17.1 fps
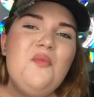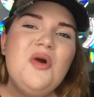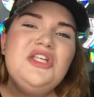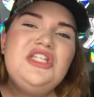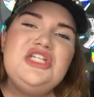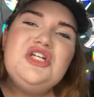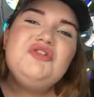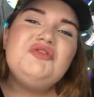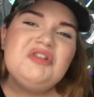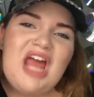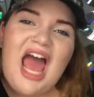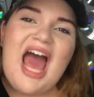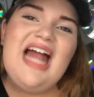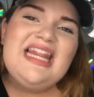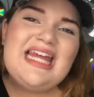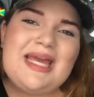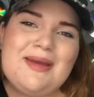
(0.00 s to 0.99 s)
what you're
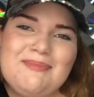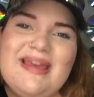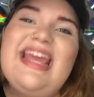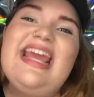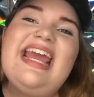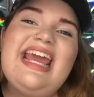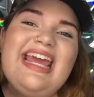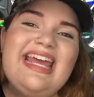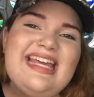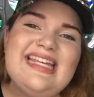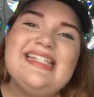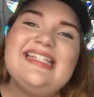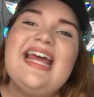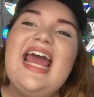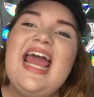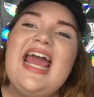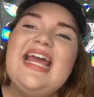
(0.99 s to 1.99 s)
telling me
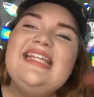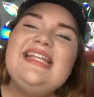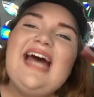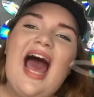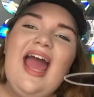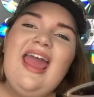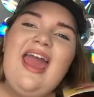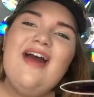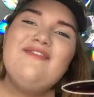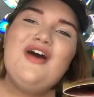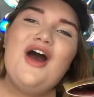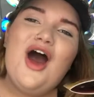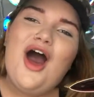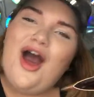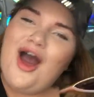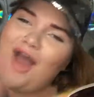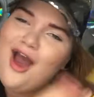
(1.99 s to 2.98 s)
is, is I have
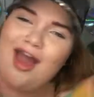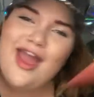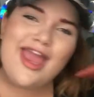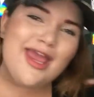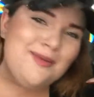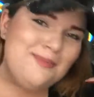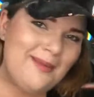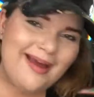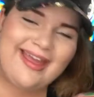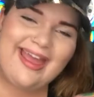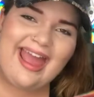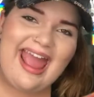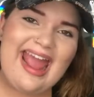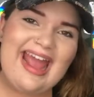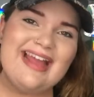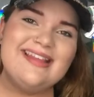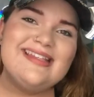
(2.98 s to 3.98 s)
in my
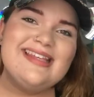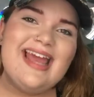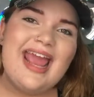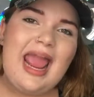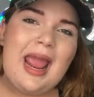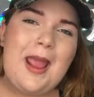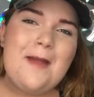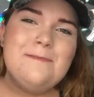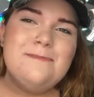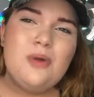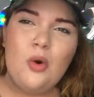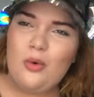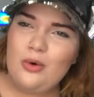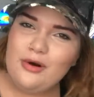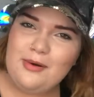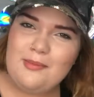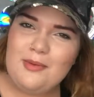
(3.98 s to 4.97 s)
hands a
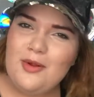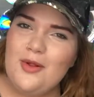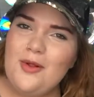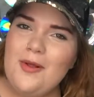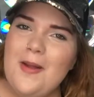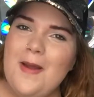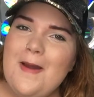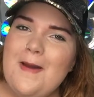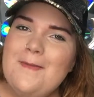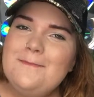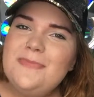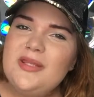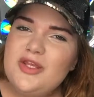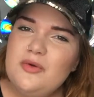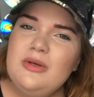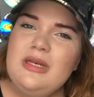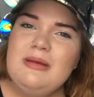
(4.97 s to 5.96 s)
portable
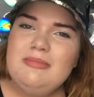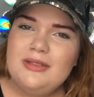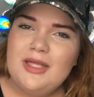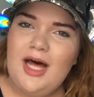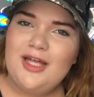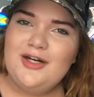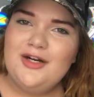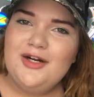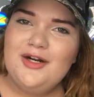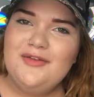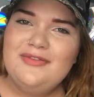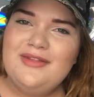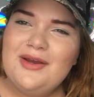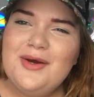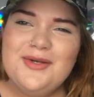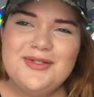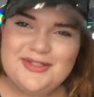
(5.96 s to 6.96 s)
beauty blotter
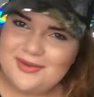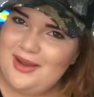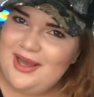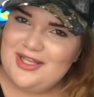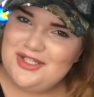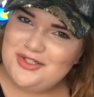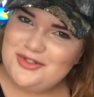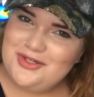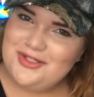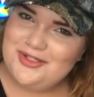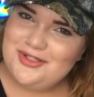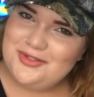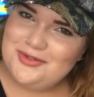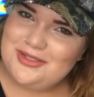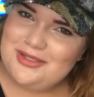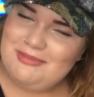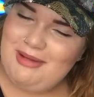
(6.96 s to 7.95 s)
that also has
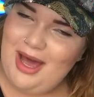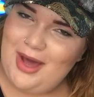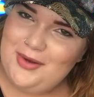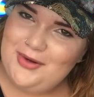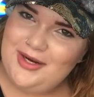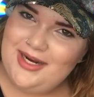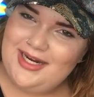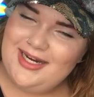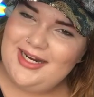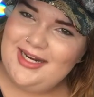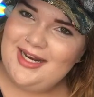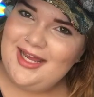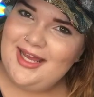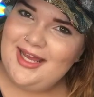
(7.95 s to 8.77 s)
translucent powder in it.